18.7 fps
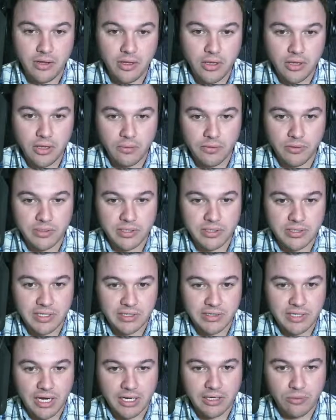which is
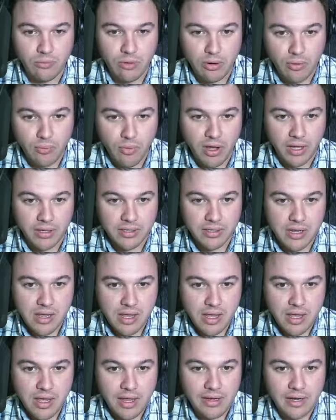exactly what we want.
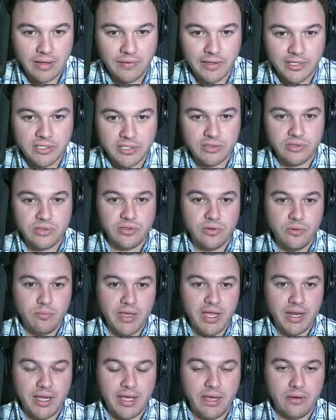Now let's zoom
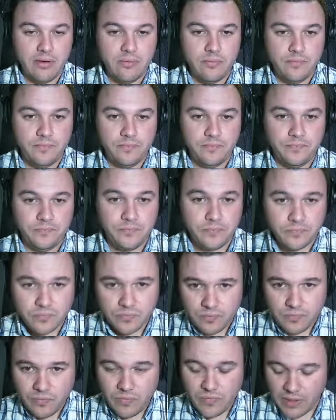back out
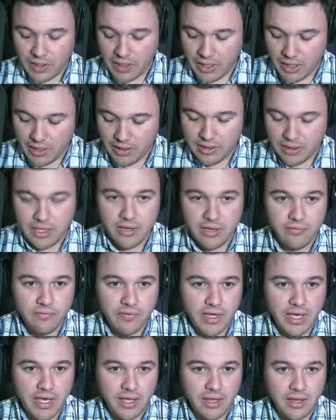and give
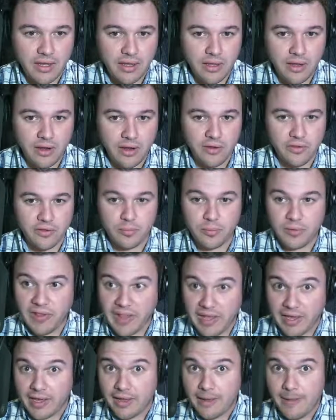that another
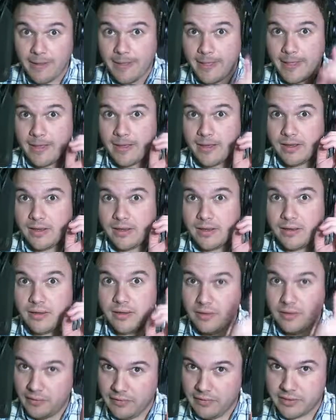play
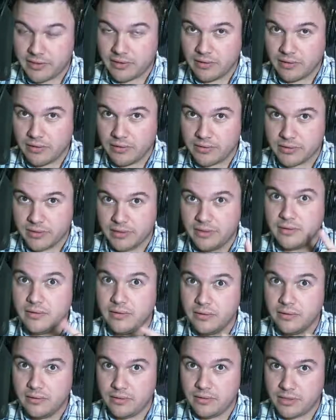and listen closely.
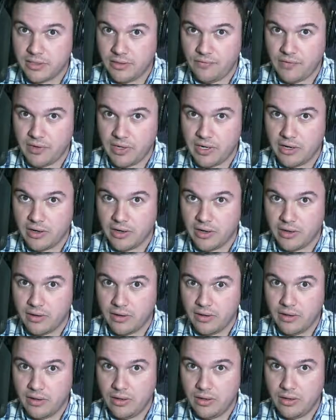Let's see if you can hear it.
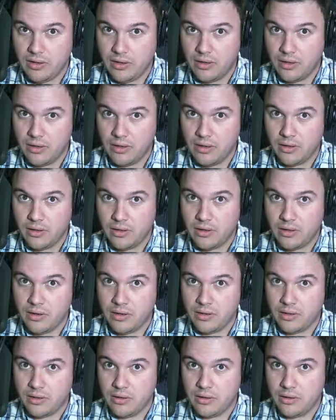So
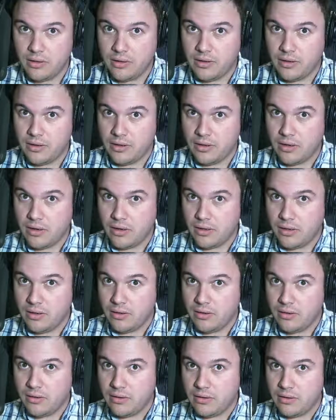this is for real.
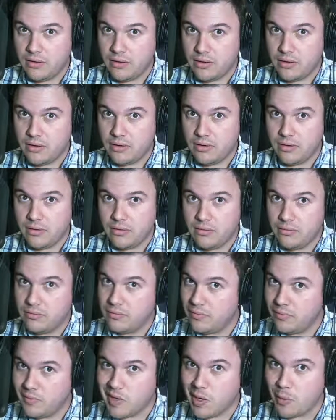
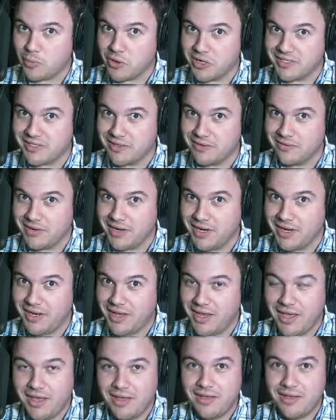Not present, right?
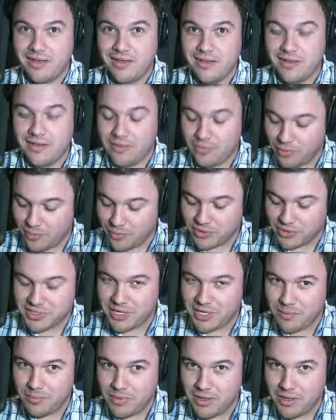One more time.